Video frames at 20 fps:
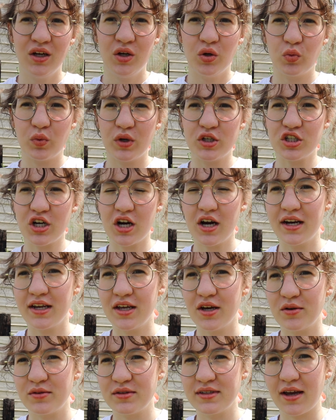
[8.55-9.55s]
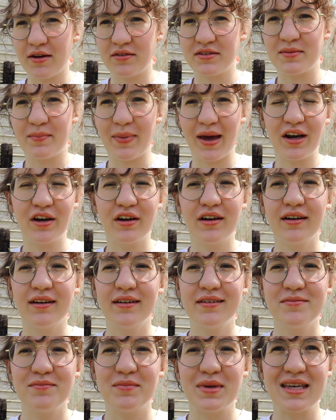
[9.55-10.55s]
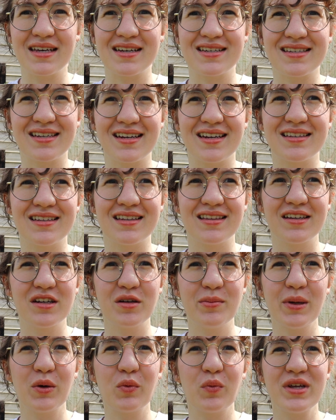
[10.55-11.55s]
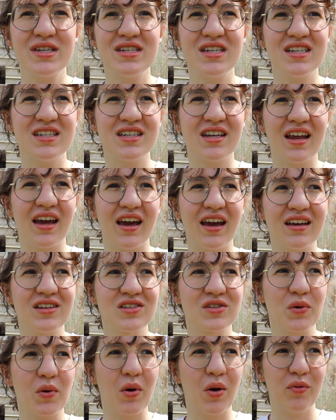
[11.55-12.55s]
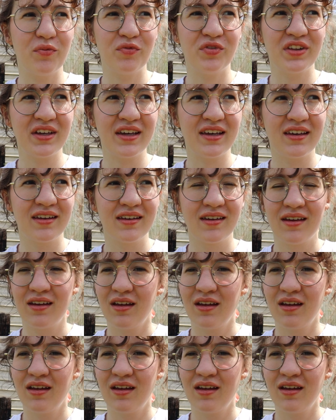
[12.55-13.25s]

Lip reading: which audio sounds better because it is a little bit windy today, so hopefully